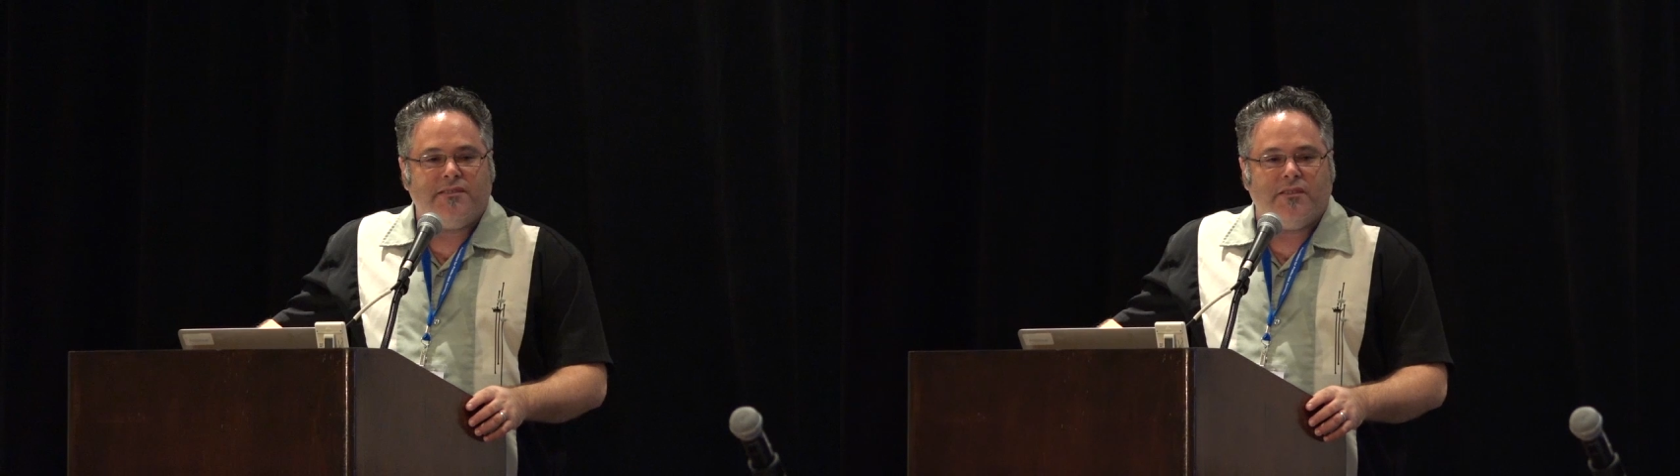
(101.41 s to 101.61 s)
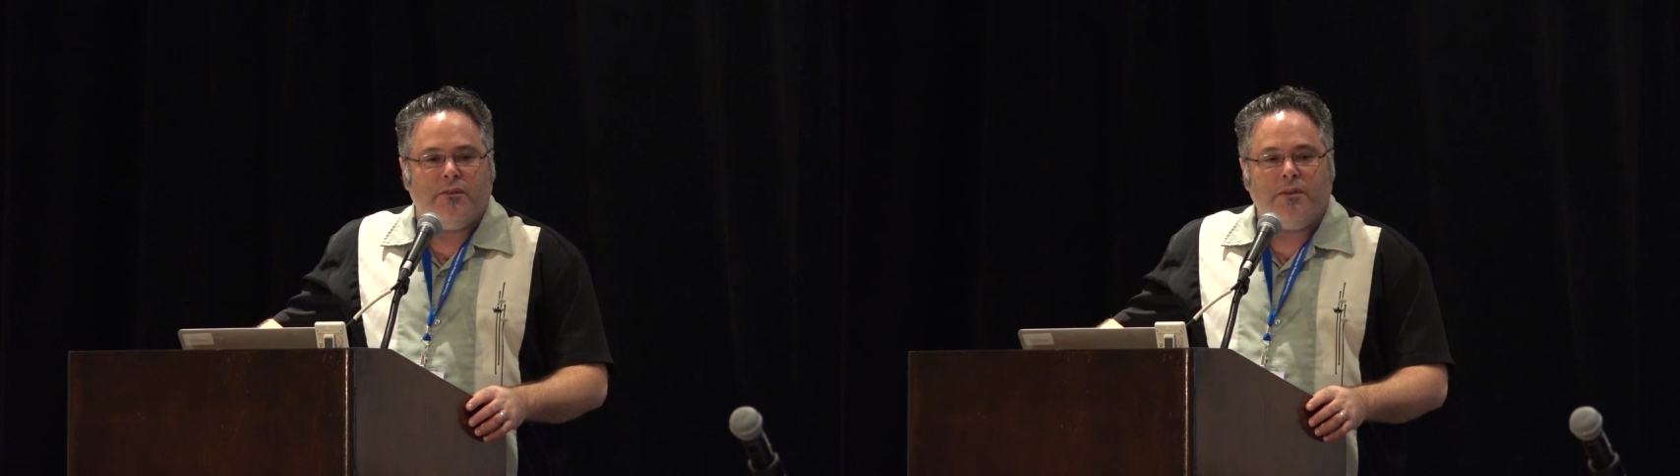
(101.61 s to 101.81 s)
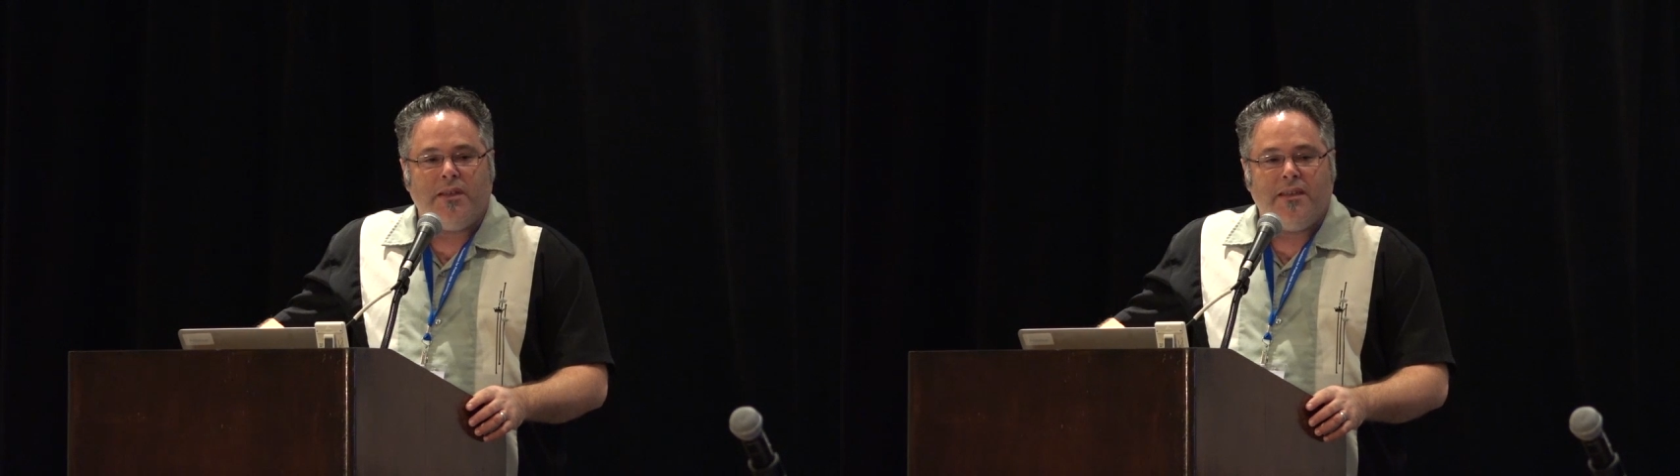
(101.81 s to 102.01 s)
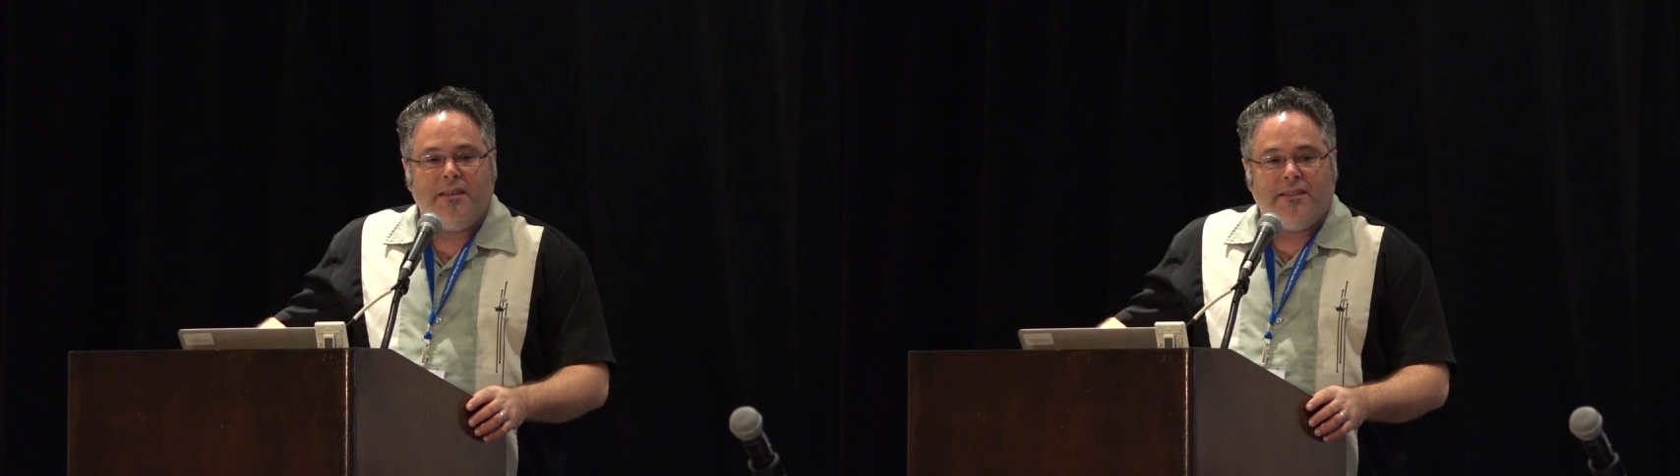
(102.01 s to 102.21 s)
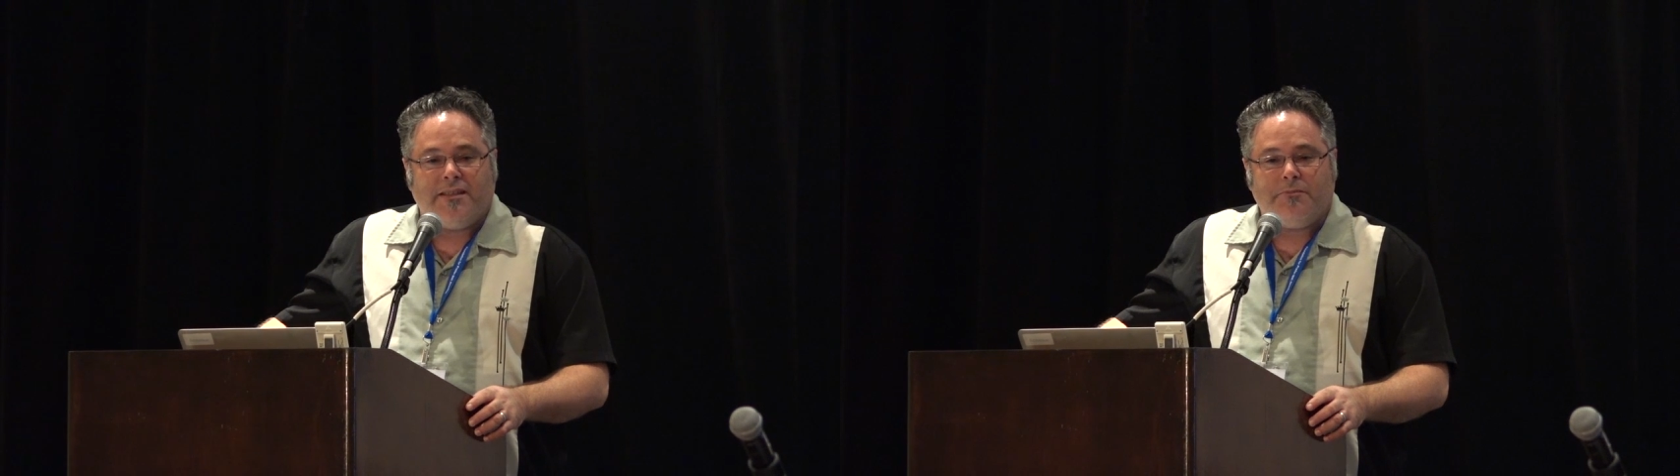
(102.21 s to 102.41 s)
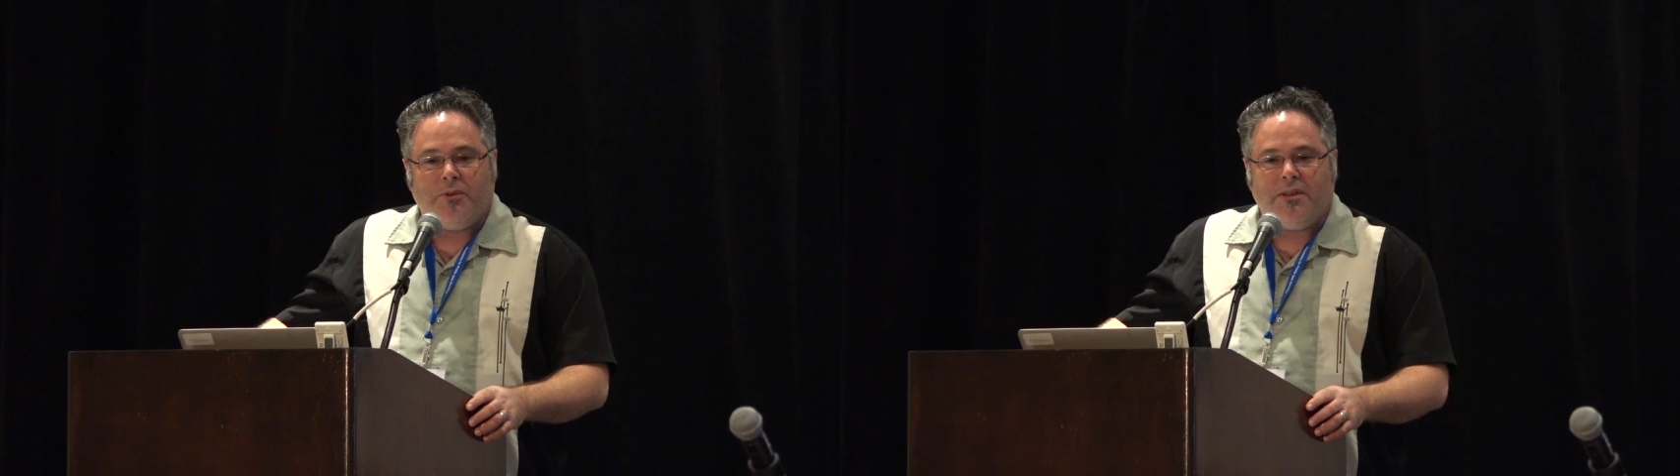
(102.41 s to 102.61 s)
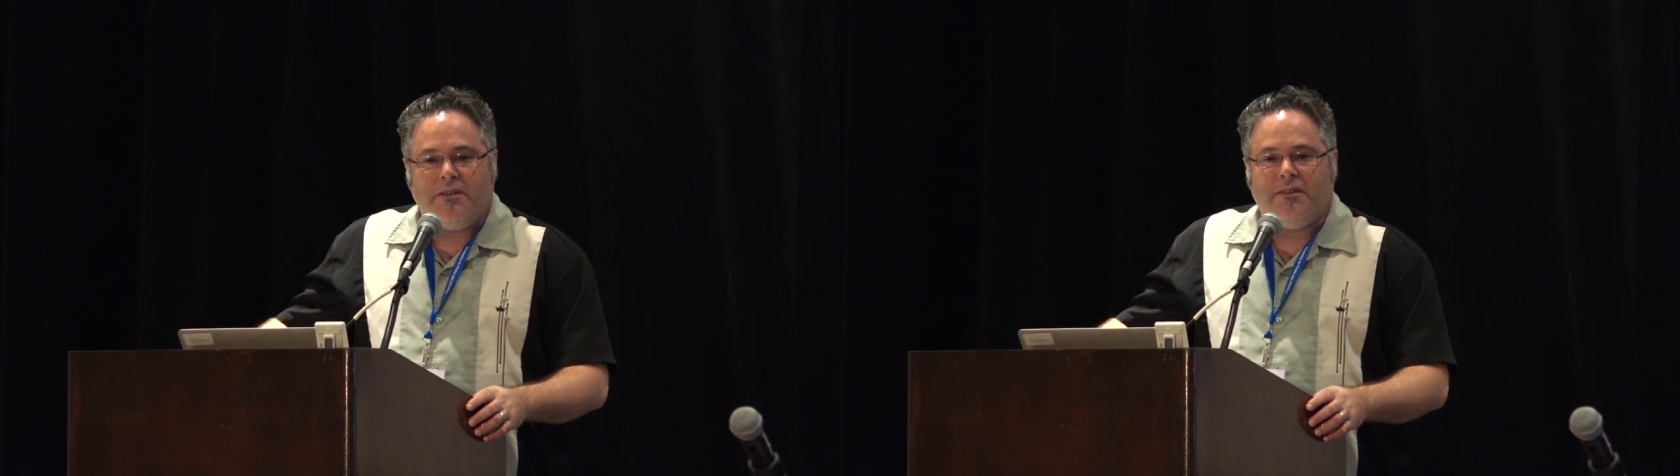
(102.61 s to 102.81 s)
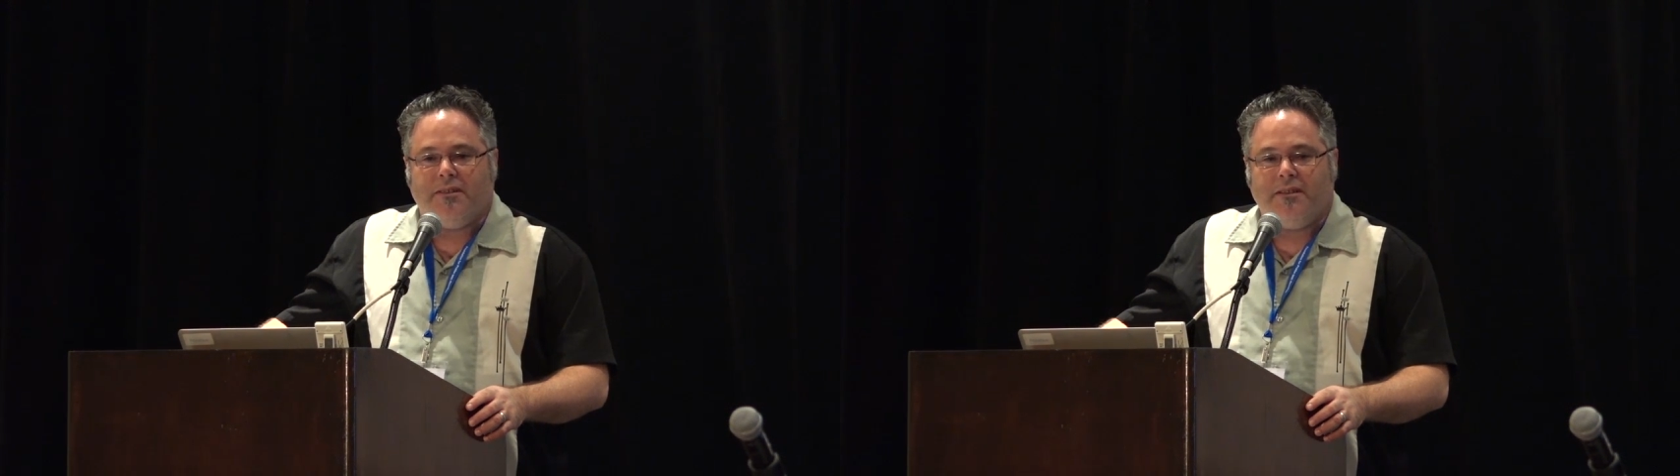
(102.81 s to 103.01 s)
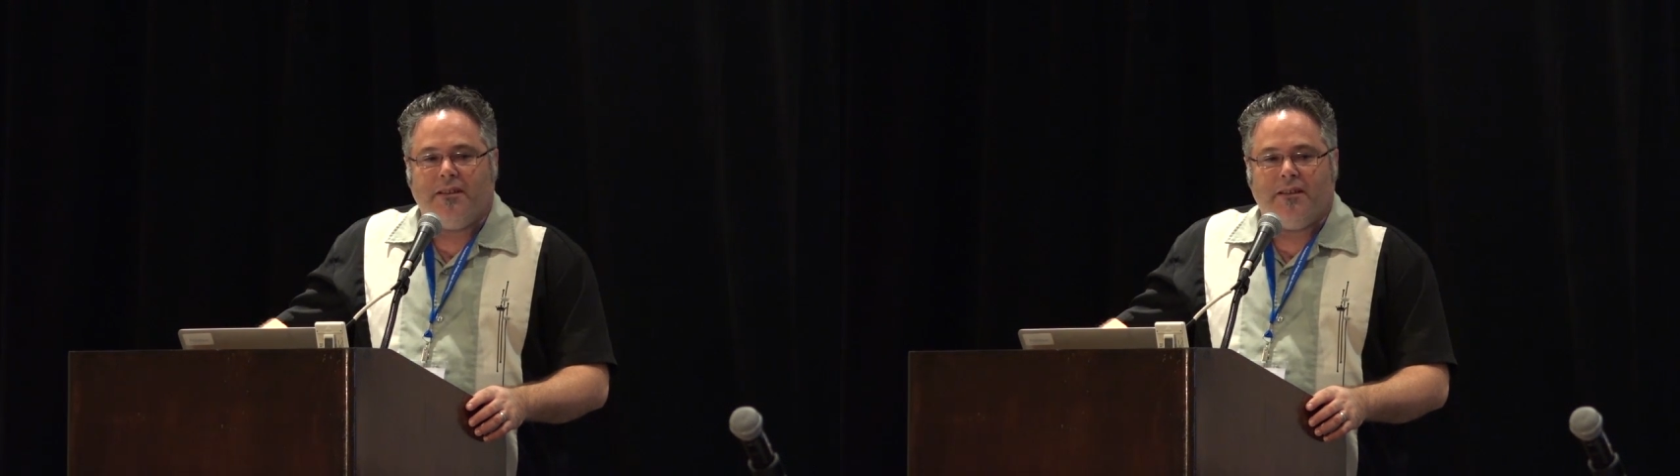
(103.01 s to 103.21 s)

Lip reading: So that's pretty good.